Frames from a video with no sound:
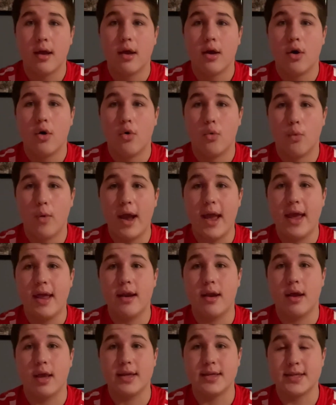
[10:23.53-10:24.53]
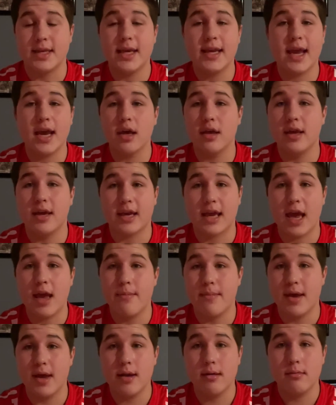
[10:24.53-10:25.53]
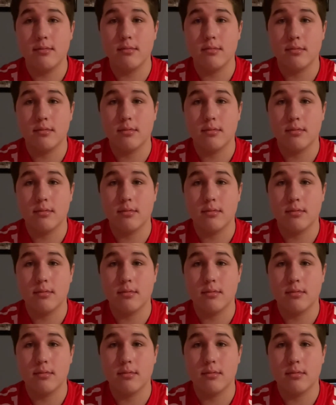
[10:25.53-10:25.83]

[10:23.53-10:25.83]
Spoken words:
when Zeke Elliott came in,